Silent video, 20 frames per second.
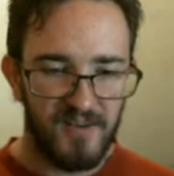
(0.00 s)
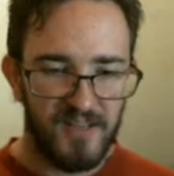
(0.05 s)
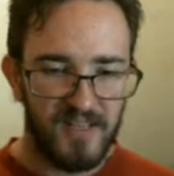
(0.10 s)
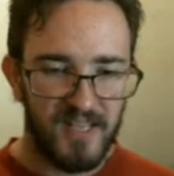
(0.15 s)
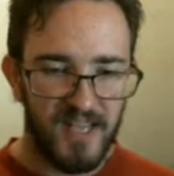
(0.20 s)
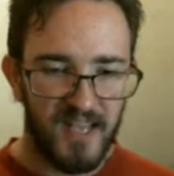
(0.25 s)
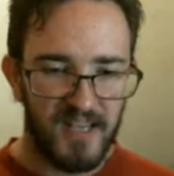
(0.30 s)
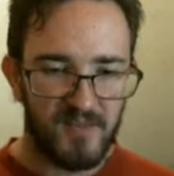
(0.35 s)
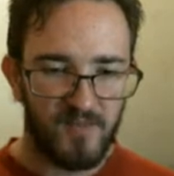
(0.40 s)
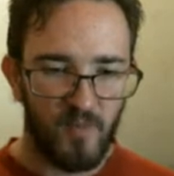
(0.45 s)
it
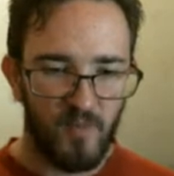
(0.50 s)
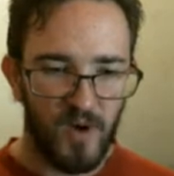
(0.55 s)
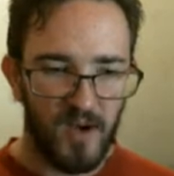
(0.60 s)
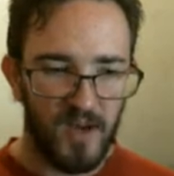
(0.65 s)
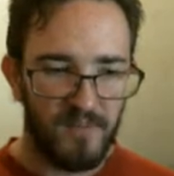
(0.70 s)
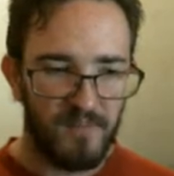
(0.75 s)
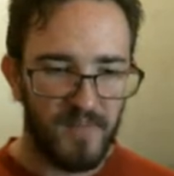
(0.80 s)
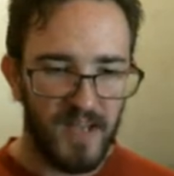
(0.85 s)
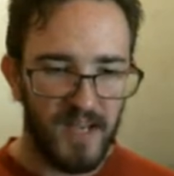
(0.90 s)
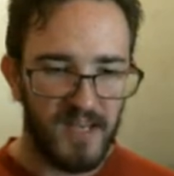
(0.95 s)
only takes
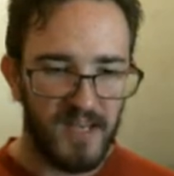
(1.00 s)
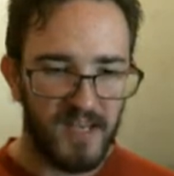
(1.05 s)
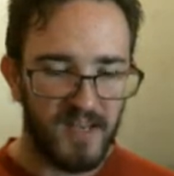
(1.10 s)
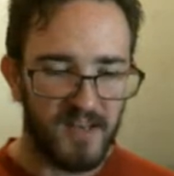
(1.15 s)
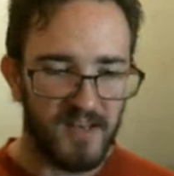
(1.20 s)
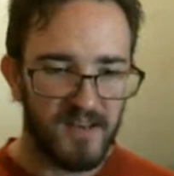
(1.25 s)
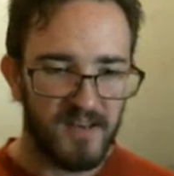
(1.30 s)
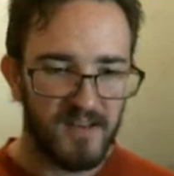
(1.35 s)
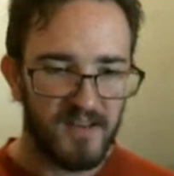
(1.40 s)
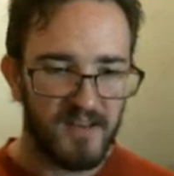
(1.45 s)
one
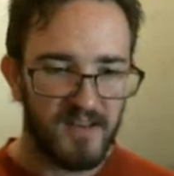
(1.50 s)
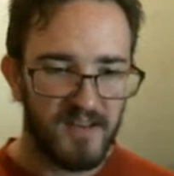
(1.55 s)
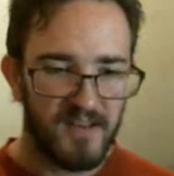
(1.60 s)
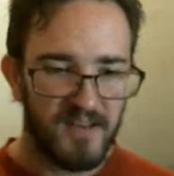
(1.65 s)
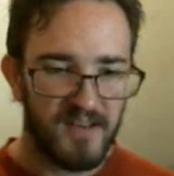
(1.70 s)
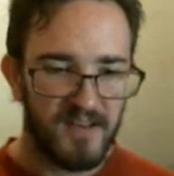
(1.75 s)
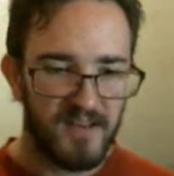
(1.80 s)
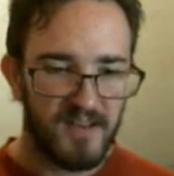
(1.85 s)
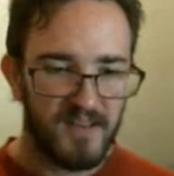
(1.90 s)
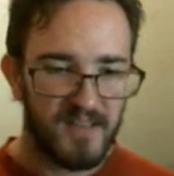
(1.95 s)
minion
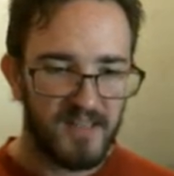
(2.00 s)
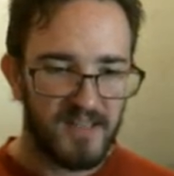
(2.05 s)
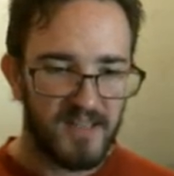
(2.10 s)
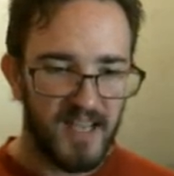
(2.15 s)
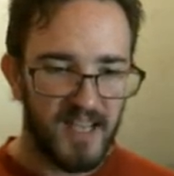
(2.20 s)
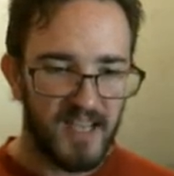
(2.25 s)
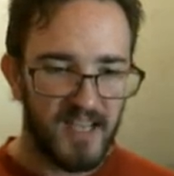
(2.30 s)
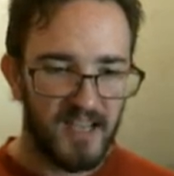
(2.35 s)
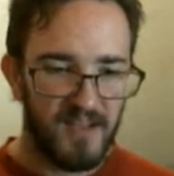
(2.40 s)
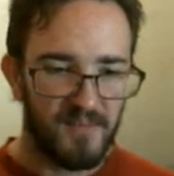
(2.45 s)
to
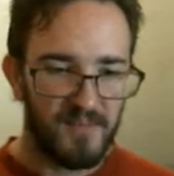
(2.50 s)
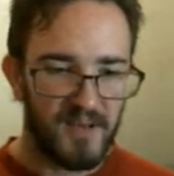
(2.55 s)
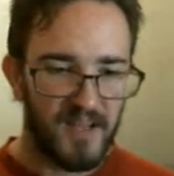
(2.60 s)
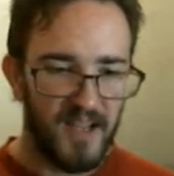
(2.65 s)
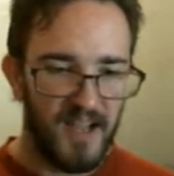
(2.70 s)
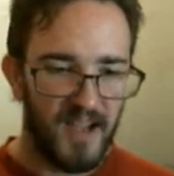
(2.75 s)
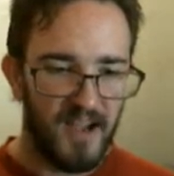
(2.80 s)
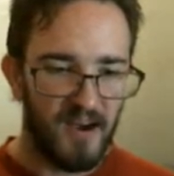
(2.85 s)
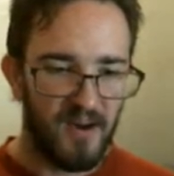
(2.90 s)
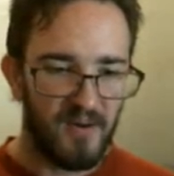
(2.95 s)
take him
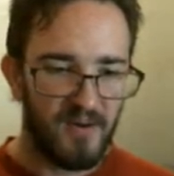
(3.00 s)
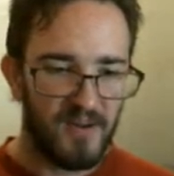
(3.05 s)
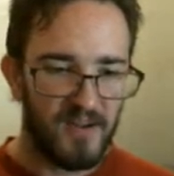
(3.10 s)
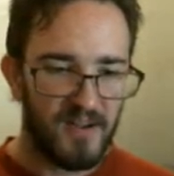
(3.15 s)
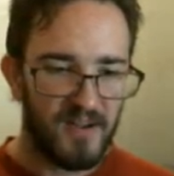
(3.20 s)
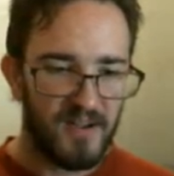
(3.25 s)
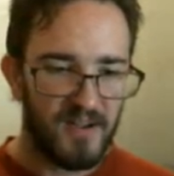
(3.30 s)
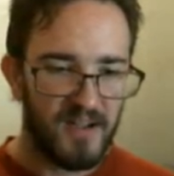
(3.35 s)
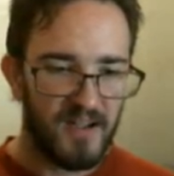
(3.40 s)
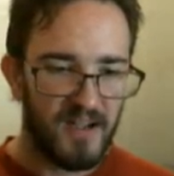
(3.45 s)
down,
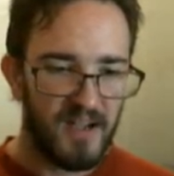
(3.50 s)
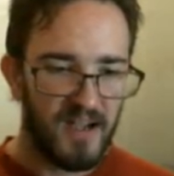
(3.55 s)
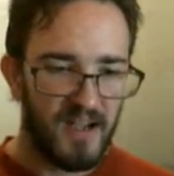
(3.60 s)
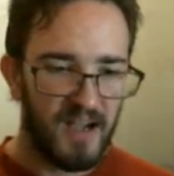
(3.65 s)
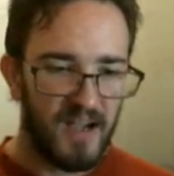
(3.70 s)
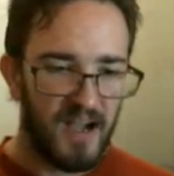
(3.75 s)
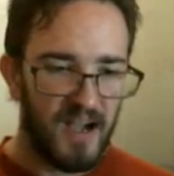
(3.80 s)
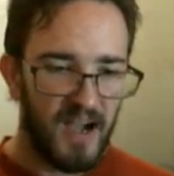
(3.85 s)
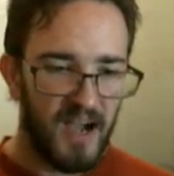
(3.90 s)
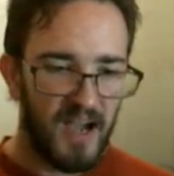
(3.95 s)

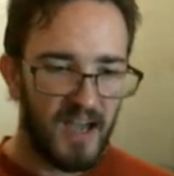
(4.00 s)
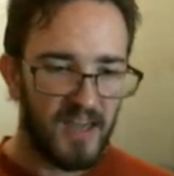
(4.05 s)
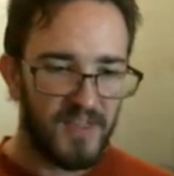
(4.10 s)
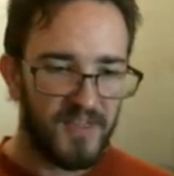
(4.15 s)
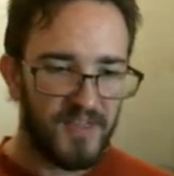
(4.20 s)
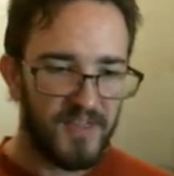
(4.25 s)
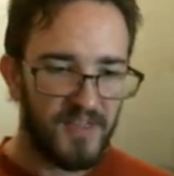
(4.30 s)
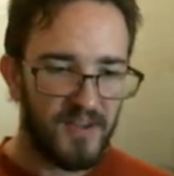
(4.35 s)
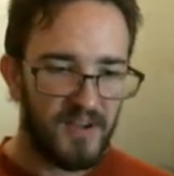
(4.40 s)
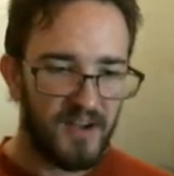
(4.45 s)
I,
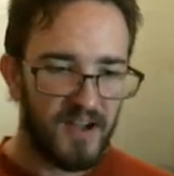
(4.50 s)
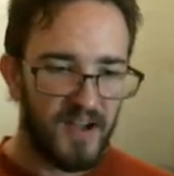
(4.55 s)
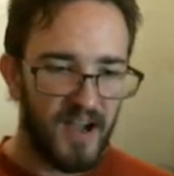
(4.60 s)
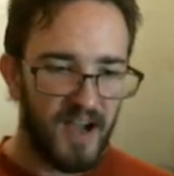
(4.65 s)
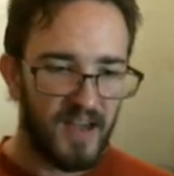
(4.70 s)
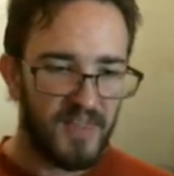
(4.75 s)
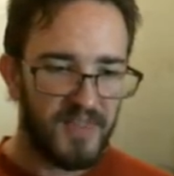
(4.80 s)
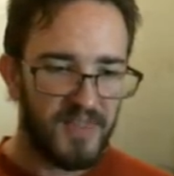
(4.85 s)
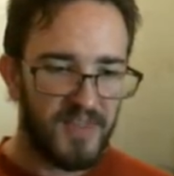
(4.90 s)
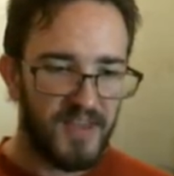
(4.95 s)

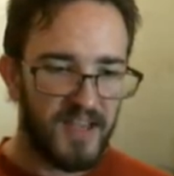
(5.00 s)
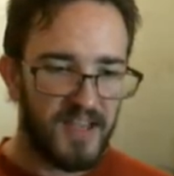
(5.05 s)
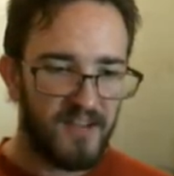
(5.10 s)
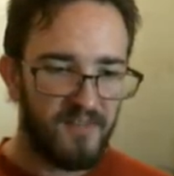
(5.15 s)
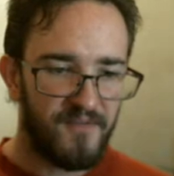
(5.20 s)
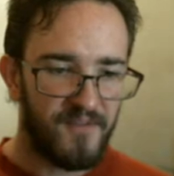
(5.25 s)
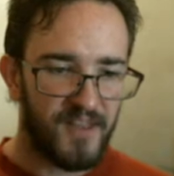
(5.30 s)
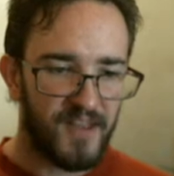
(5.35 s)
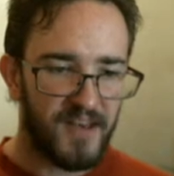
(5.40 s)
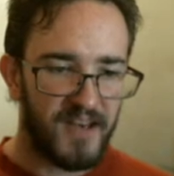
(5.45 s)
I
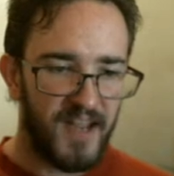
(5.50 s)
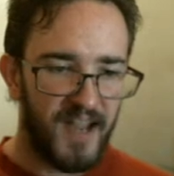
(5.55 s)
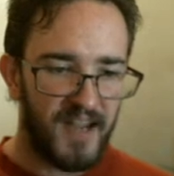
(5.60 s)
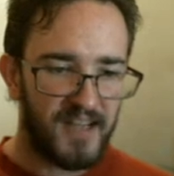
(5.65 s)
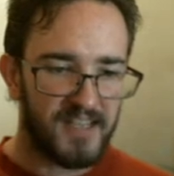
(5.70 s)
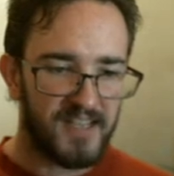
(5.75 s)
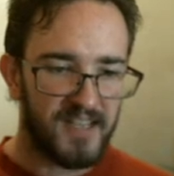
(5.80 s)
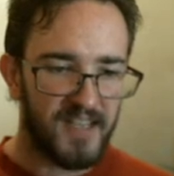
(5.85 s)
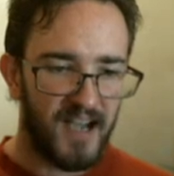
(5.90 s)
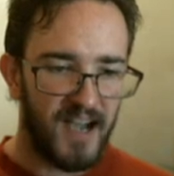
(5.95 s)
think for the
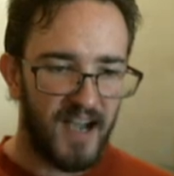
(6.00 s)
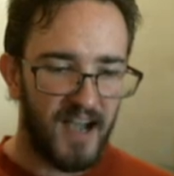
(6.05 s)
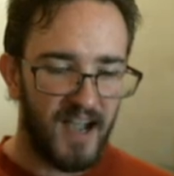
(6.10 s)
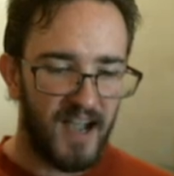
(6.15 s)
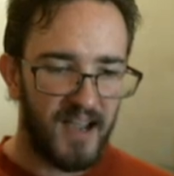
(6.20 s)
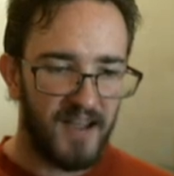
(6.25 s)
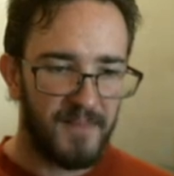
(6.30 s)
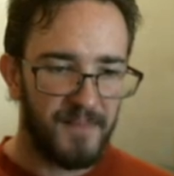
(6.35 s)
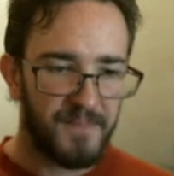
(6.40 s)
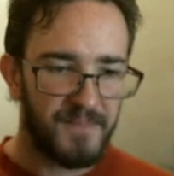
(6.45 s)
next
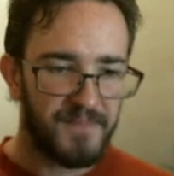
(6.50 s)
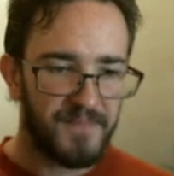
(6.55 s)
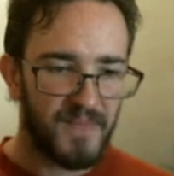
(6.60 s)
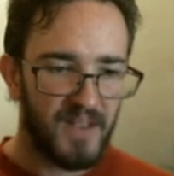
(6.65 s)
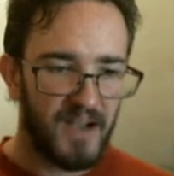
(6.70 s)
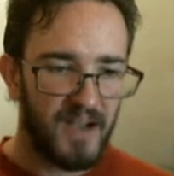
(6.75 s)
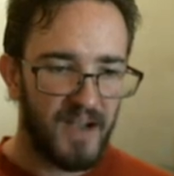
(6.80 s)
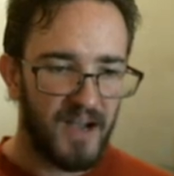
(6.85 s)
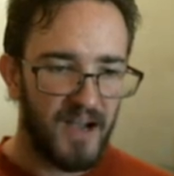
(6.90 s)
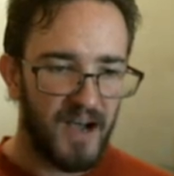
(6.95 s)
guy,
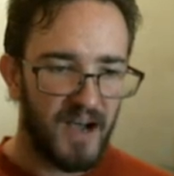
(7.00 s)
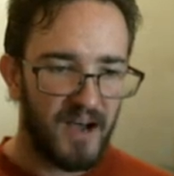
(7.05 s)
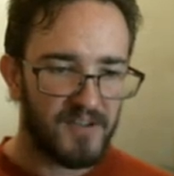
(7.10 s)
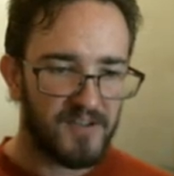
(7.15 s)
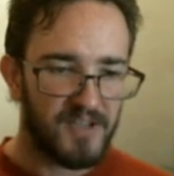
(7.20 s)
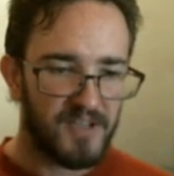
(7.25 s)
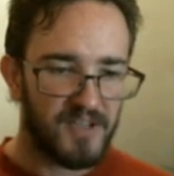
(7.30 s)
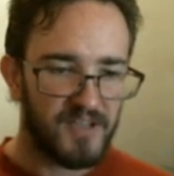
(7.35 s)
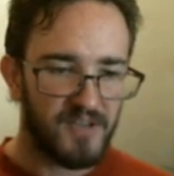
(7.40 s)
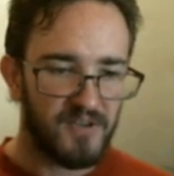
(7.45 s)

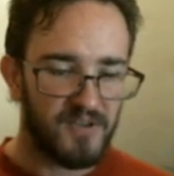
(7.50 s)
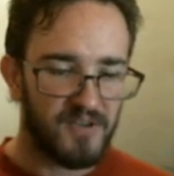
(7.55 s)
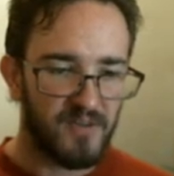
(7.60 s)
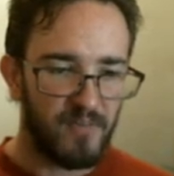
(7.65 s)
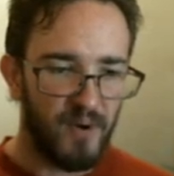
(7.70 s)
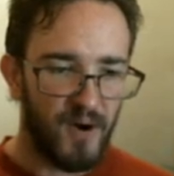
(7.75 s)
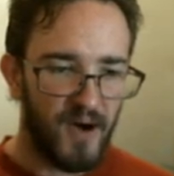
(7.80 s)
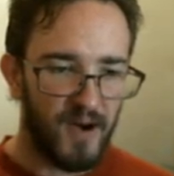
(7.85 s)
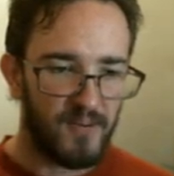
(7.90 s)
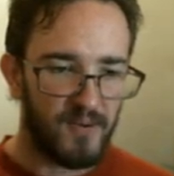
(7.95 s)
I'll just use
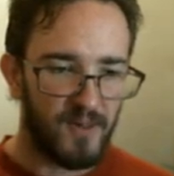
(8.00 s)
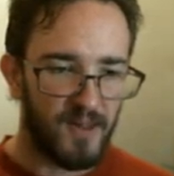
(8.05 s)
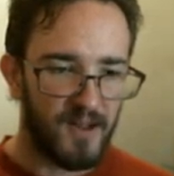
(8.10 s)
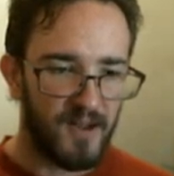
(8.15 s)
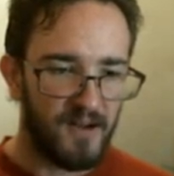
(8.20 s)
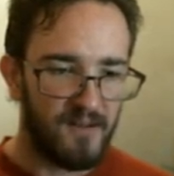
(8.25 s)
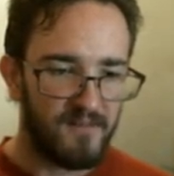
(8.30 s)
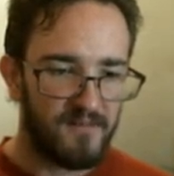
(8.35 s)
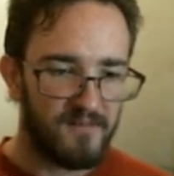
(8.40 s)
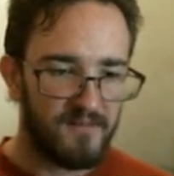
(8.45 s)
the Bomb
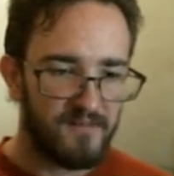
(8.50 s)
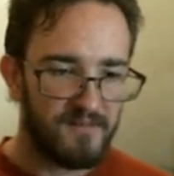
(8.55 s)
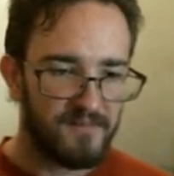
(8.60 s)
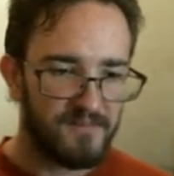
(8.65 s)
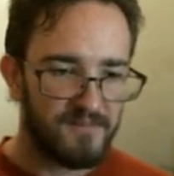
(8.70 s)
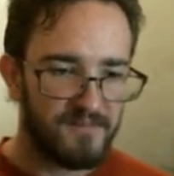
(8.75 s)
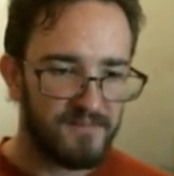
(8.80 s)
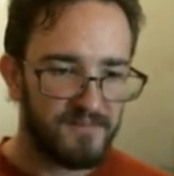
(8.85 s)
Glove.